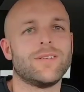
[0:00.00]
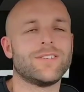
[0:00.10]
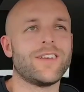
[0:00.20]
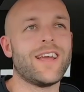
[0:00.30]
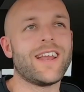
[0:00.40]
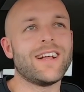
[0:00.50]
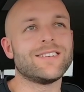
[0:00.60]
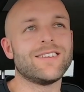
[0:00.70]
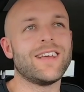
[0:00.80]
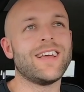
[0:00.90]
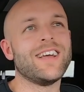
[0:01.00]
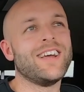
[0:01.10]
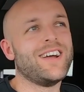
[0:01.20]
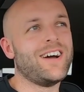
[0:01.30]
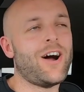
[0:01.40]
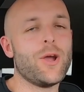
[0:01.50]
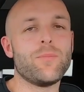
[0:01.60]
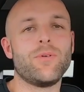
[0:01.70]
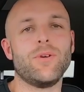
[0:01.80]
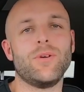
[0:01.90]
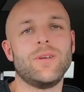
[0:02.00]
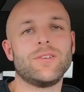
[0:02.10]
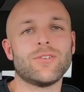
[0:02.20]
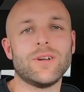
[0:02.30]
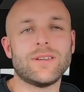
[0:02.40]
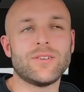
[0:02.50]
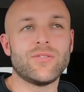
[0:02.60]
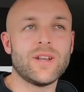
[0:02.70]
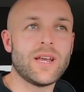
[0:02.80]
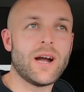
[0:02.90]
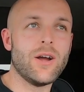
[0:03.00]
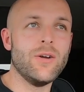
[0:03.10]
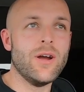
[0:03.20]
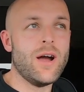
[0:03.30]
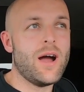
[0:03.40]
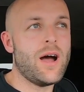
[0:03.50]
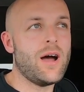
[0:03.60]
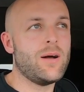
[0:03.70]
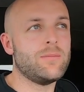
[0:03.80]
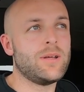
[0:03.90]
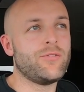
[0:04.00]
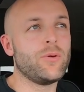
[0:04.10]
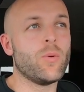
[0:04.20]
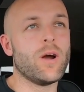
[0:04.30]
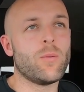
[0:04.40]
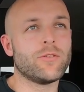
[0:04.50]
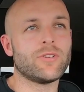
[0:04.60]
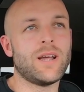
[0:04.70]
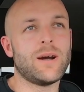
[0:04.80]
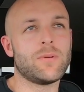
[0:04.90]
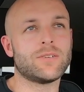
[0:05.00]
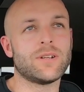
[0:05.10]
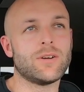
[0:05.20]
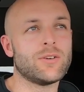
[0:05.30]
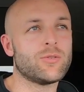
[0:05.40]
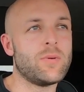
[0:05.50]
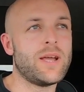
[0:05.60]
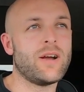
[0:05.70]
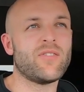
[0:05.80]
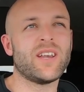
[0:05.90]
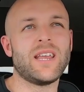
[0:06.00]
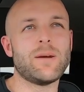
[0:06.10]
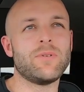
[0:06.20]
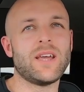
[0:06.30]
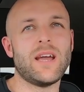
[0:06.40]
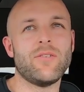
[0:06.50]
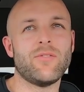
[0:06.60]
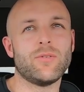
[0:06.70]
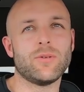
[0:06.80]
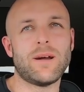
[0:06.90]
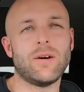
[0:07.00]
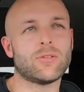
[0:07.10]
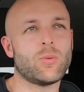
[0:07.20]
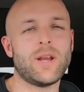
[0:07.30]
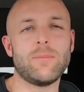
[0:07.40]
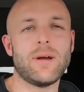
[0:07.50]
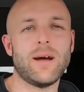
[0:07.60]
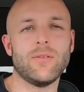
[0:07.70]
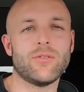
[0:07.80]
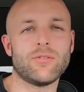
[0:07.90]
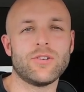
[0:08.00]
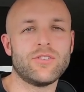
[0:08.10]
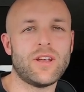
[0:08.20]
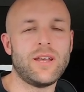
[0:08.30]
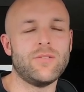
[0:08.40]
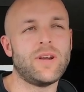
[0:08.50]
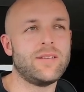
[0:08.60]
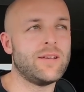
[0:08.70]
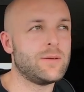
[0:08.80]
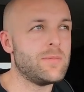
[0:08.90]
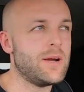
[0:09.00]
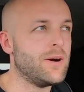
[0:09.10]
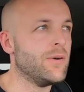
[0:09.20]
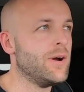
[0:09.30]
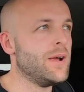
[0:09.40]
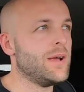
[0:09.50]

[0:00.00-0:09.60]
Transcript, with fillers: So yeah, that's it. Hope you enjoyed this video. If you were wondering how much it cost me, I think the MDF was about £20 for a sheet of 18mm.